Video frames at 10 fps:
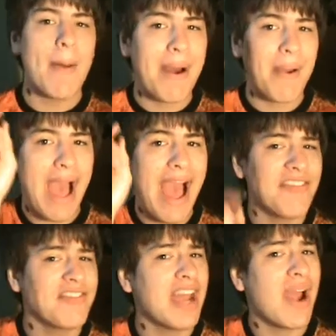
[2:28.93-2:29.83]
About
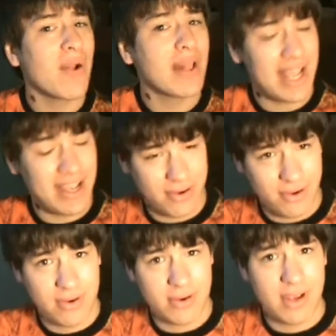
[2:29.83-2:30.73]
half an hour
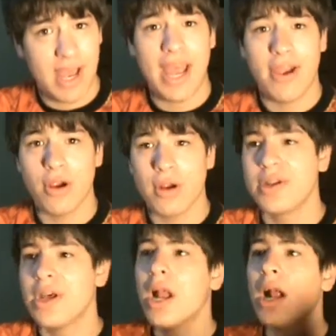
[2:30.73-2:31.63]
later, I
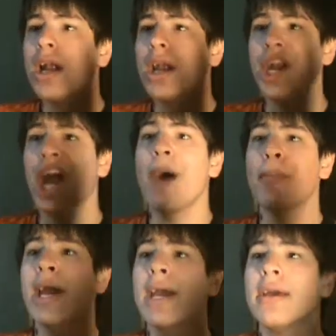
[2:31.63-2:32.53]
heard
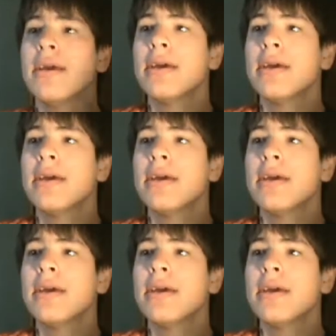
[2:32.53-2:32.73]
Nama.